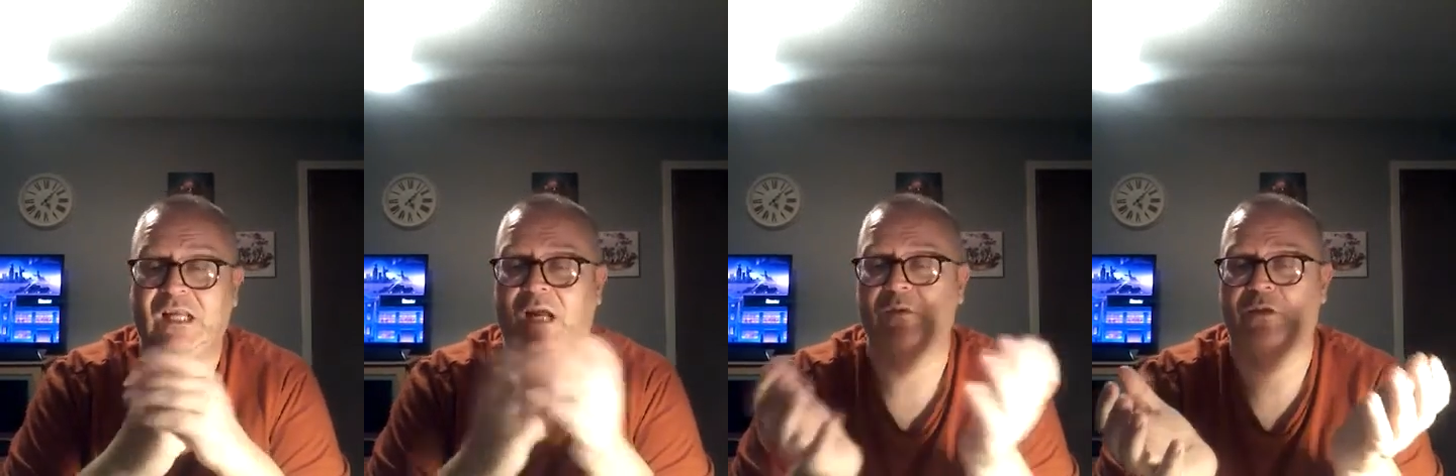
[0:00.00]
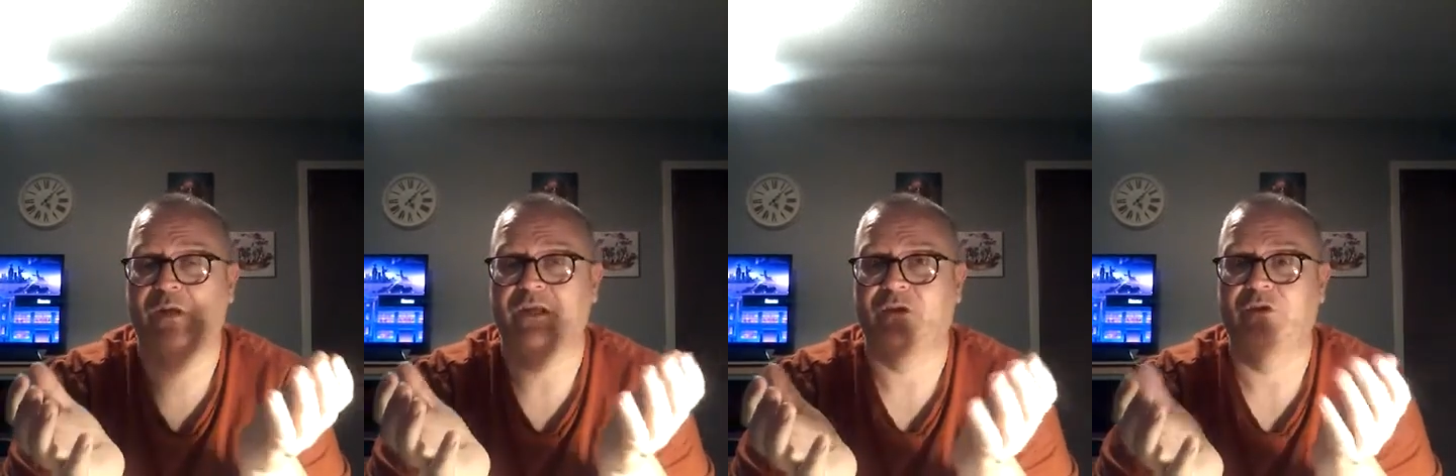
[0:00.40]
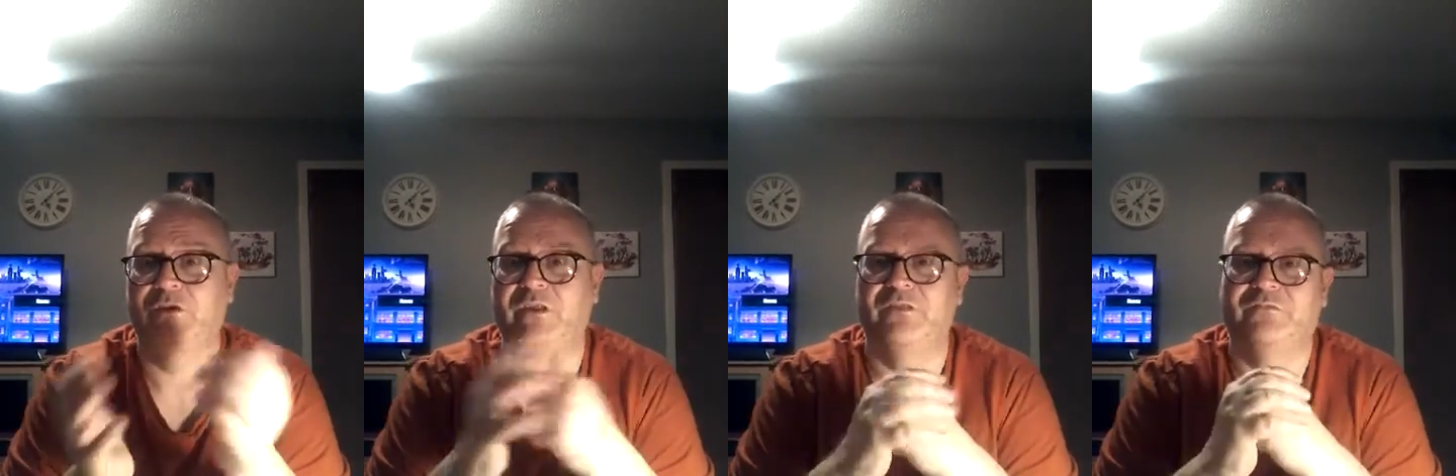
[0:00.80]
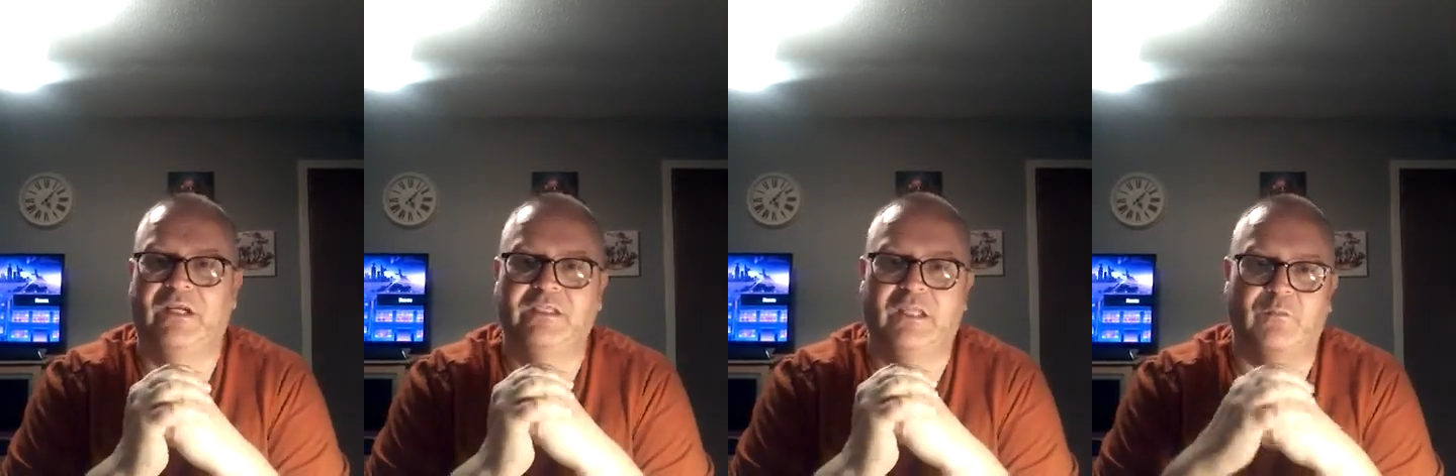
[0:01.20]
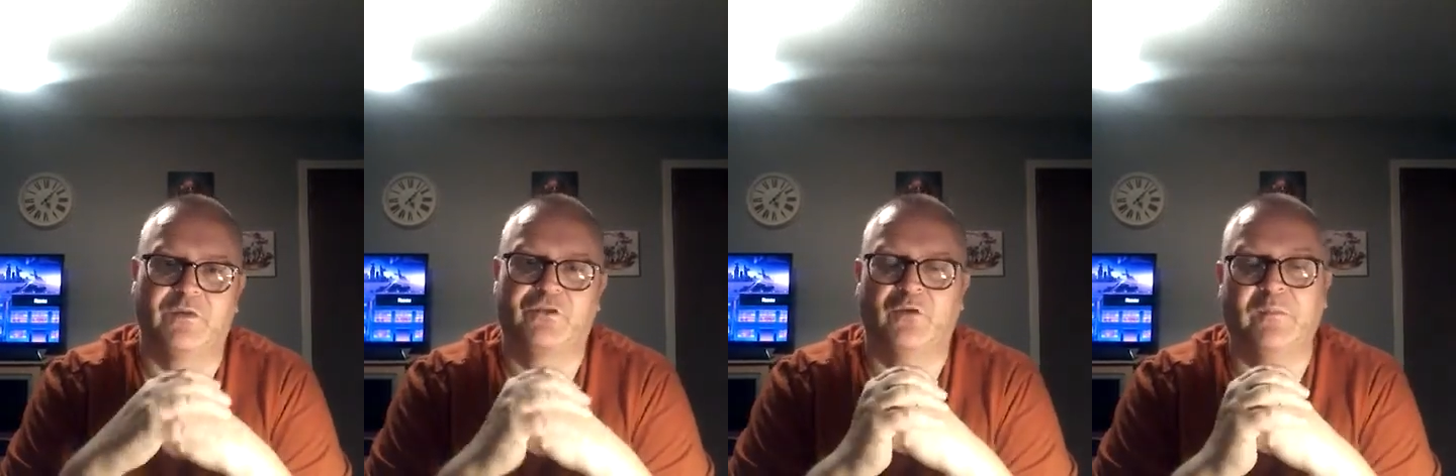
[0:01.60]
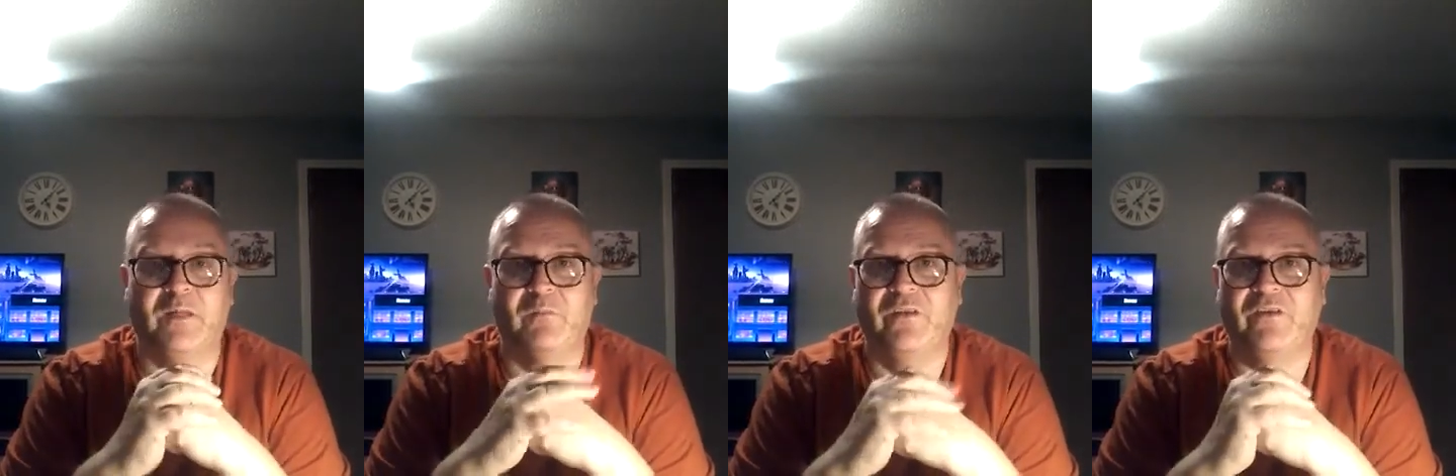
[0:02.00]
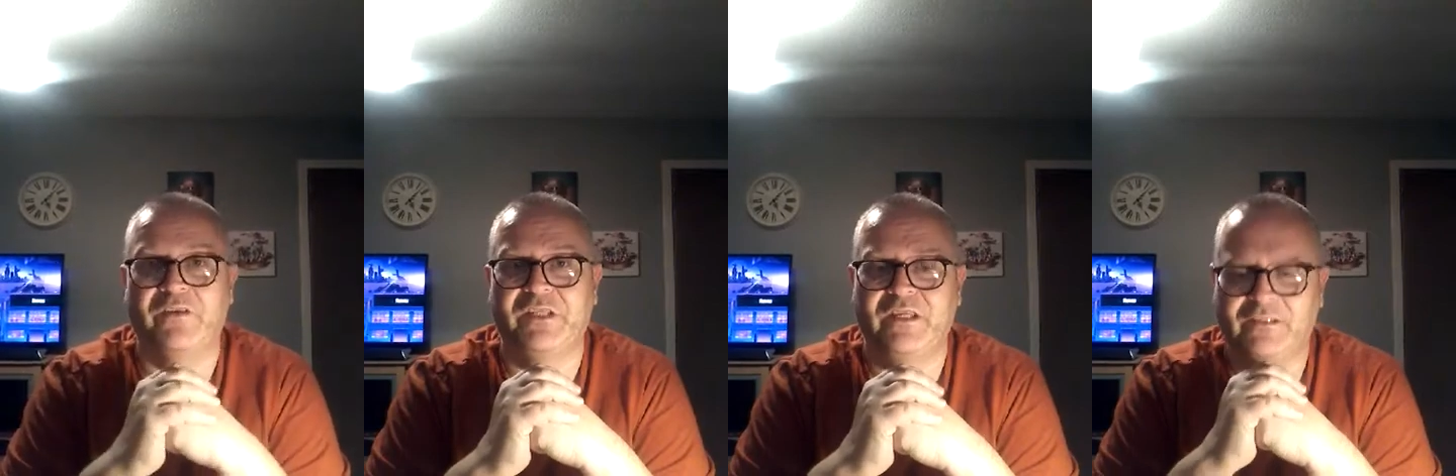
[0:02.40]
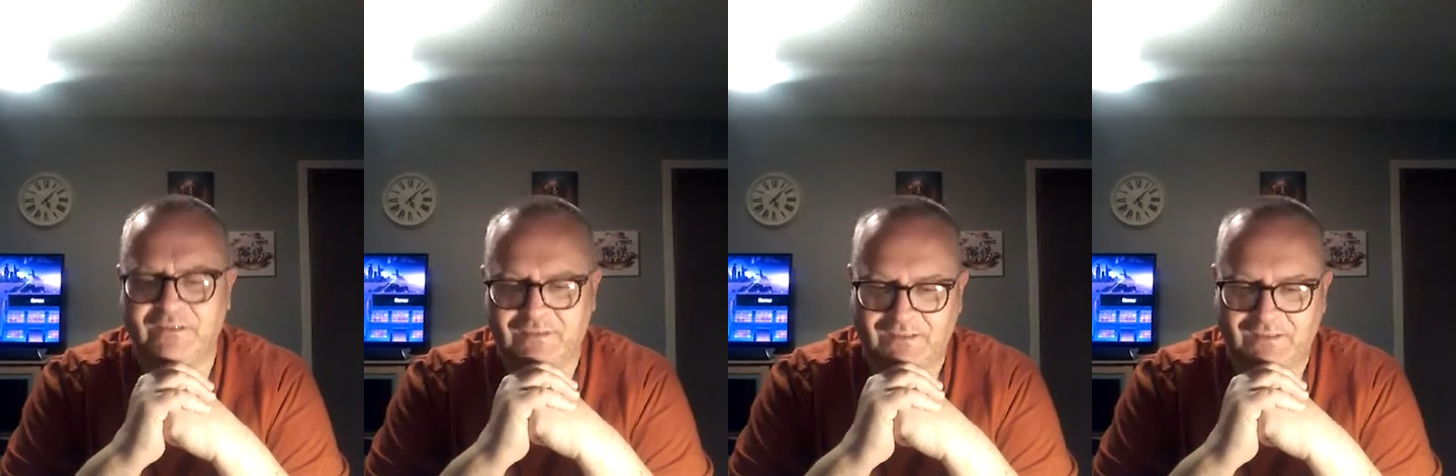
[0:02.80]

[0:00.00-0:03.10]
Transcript: It was quite good in the fact that there were so many mothers there.